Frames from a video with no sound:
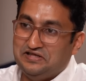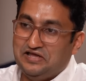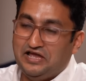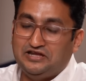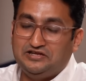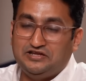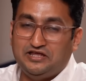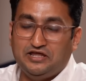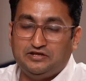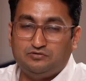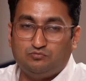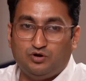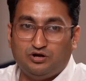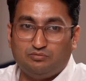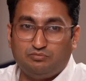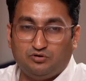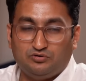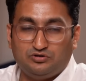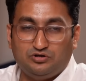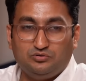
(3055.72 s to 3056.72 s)
And and what
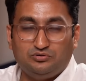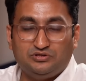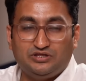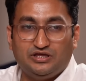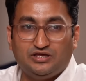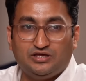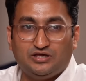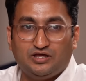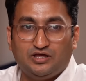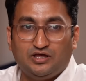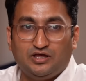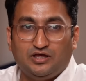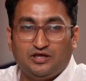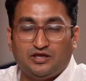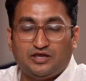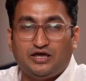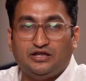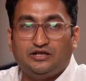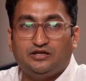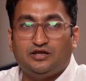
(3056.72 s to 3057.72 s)
about do you think
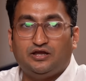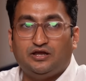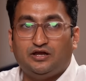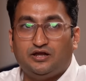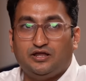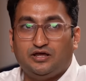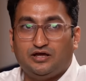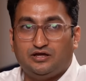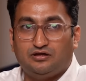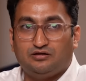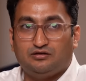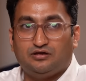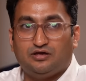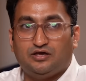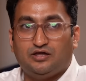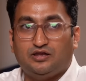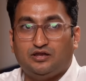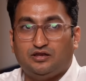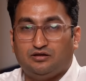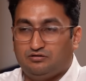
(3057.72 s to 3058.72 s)
can India
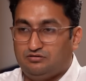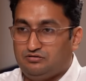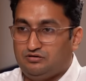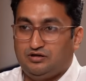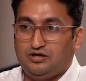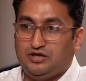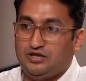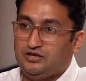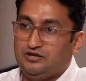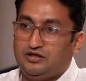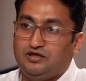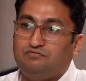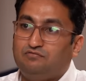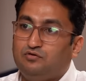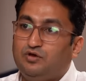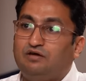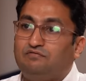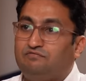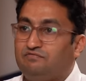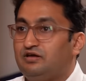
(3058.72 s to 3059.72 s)
in in if
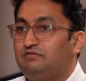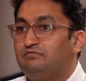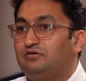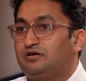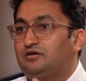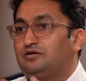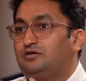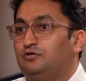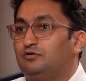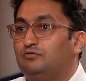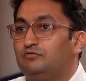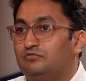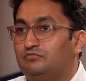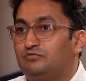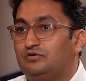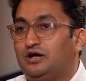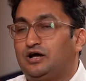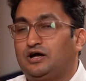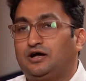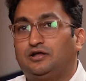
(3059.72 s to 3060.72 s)
you have ever you know
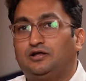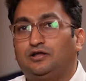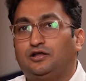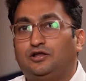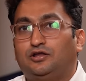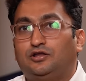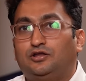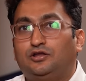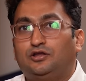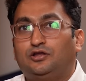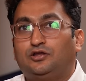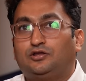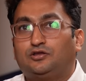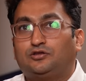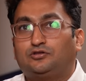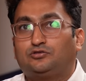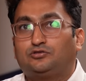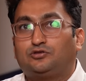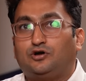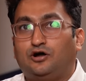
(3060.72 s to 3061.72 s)
uh,
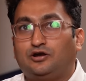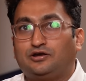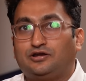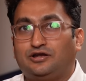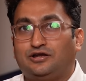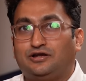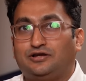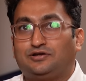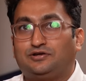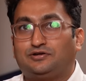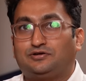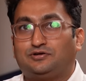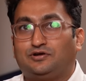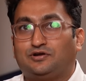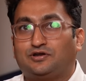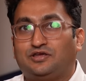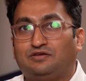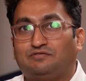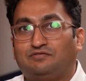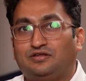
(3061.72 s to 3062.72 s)
thought it
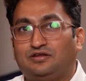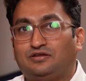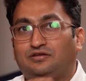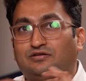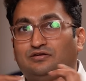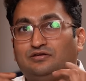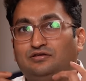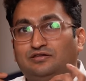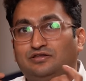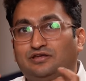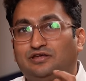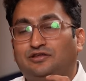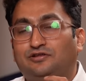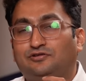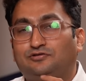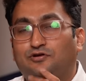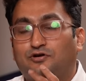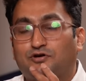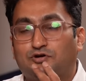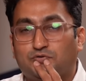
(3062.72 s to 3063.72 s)
or given
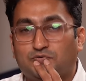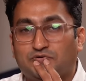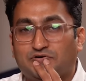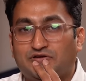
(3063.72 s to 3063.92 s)
serious thought to